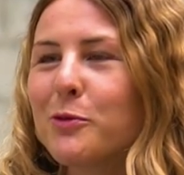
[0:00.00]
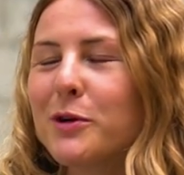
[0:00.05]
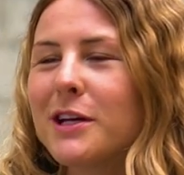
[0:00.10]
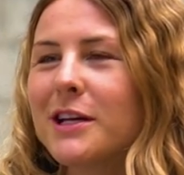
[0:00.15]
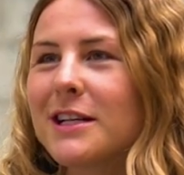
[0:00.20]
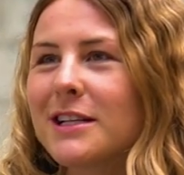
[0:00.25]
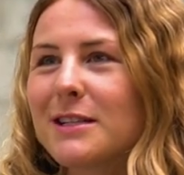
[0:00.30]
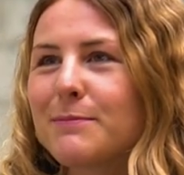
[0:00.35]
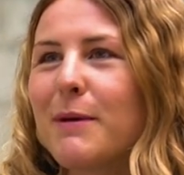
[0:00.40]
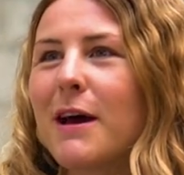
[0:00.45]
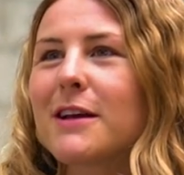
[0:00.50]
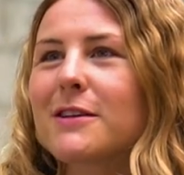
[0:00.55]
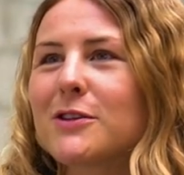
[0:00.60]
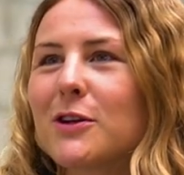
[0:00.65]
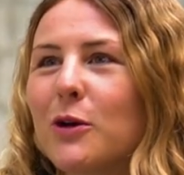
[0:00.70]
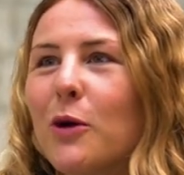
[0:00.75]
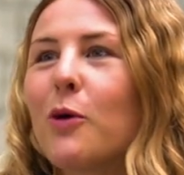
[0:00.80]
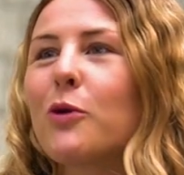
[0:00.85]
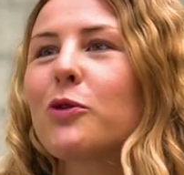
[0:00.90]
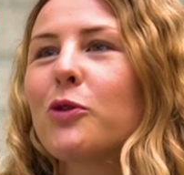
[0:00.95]
we
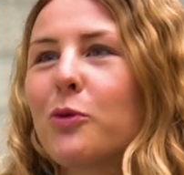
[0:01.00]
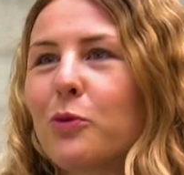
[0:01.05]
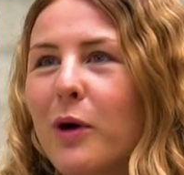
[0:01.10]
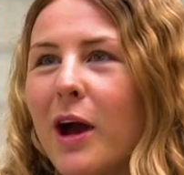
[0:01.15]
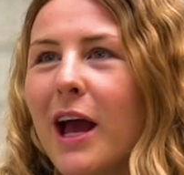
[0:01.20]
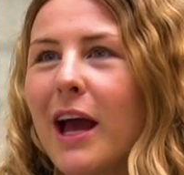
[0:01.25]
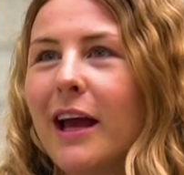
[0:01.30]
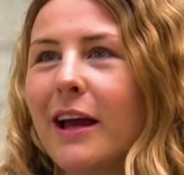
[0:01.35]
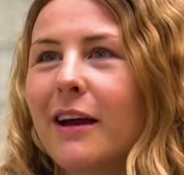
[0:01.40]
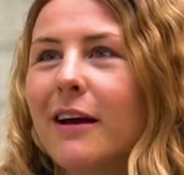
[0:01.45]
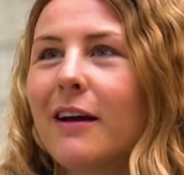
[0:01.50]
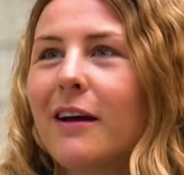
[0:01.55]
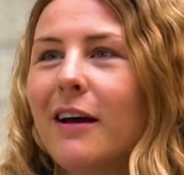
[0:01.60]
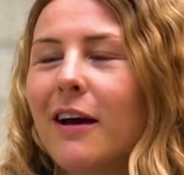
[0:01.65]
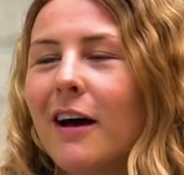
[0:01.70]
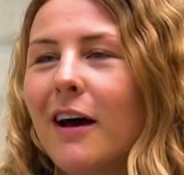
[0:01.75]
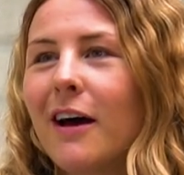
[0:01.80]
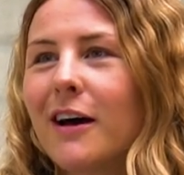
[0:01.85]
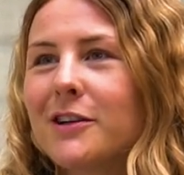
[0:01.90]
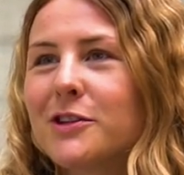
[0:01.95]
expect along the way
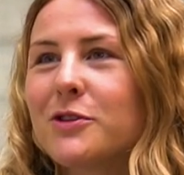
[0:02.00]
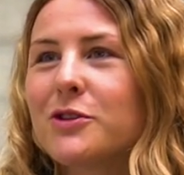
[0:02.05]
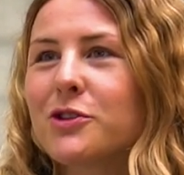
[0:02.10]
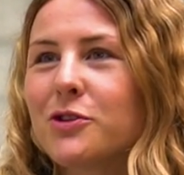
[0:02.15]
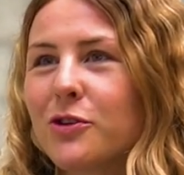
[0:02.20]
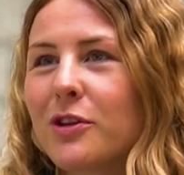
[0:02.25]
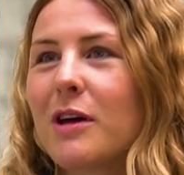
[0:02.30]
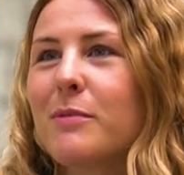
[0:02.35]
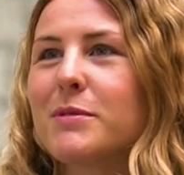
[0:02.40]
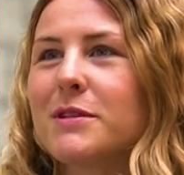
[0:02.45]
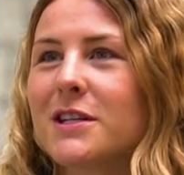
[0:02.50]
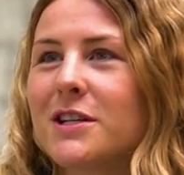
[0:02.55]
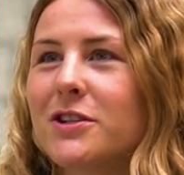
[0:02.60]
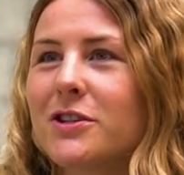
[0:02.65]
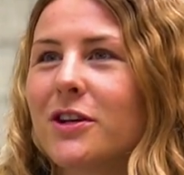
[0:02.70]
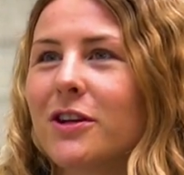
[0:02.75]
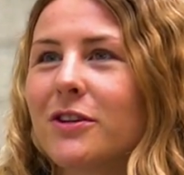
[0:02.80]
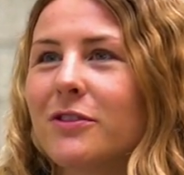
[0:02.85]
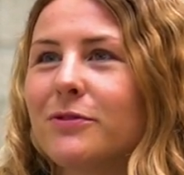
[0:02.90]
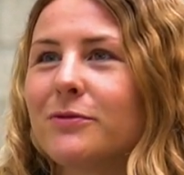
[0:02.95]
to ensure that
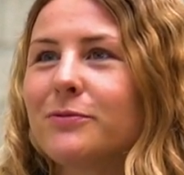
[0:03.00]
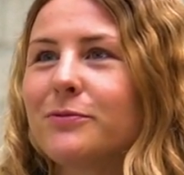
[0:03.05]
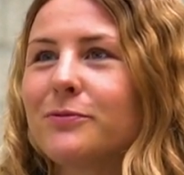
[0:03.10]
position?